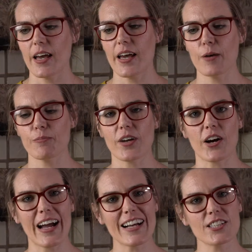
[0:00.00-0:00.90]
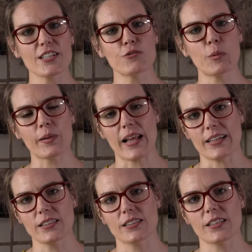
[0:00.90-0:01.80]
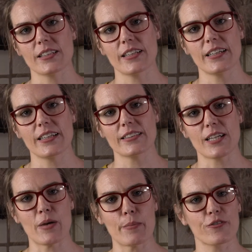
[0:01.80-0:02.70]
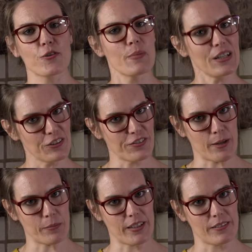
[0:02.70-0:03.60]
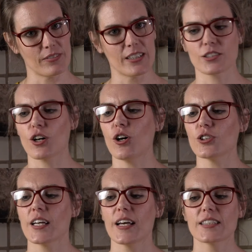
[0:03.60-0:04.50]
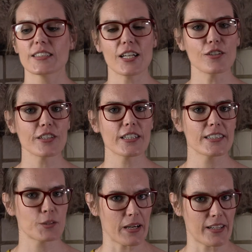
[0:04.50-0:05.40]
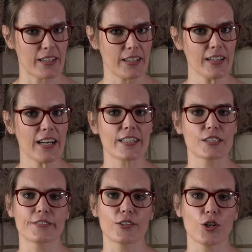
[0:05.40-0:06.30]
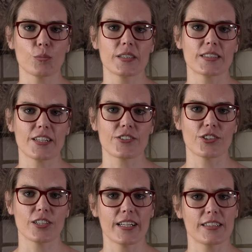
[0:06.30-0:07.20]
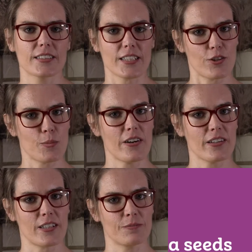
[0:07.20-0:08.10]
are actually from a plant that is a member of the mint family. It's called Salvia hispanica and is from Central and South America.